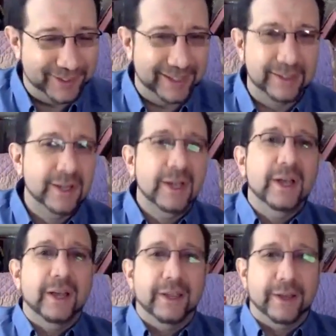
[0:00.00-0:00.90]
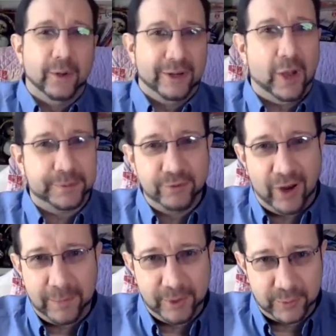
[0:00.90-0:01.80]
Yeah. Okay? And cops and
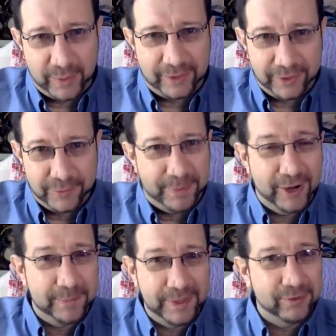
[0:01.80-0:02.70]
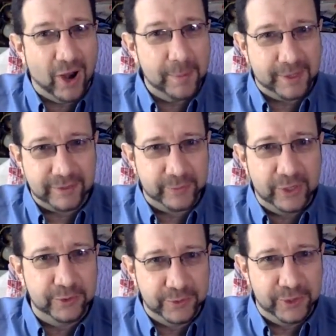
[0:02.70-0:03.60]
robbers. Well, you better be the robber because we
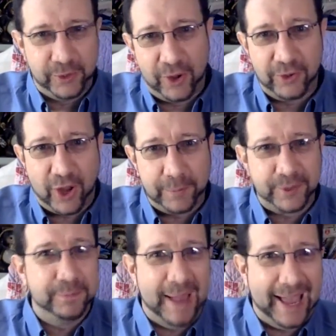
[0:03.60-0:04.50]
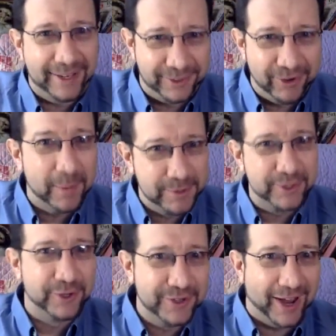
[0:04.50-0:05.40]
don't know all cops are bad. The robbers are
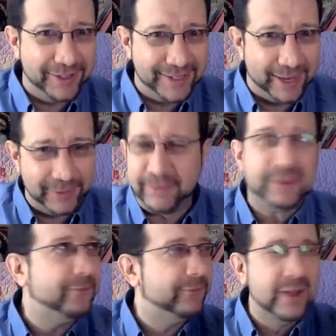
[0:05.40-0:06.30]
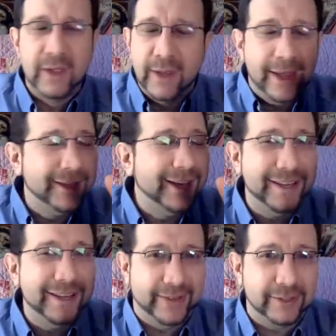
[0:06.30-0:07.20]
the good guys now. Like, what the? In
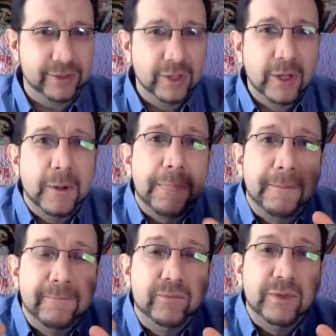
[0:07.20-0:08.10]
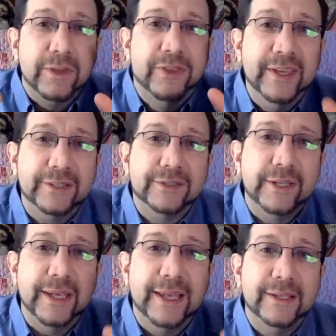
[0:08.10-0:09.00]
any event, this
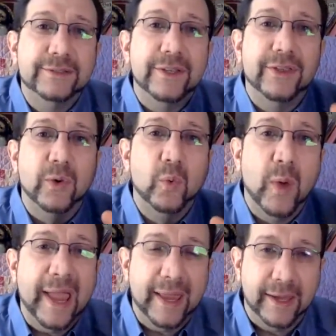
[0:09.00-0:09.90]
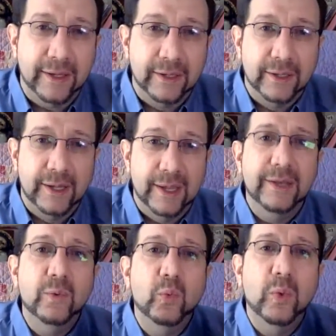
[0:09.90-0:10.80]
is the way
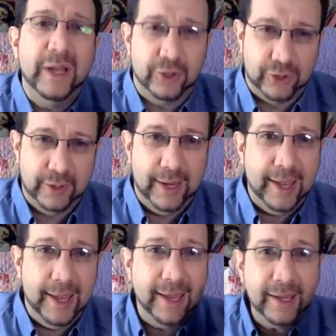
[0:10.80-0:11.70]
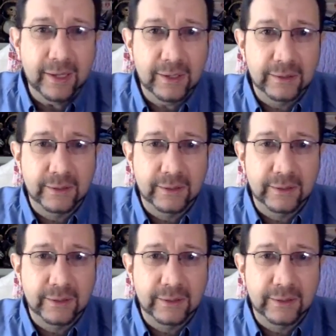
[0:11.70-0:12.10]
in which a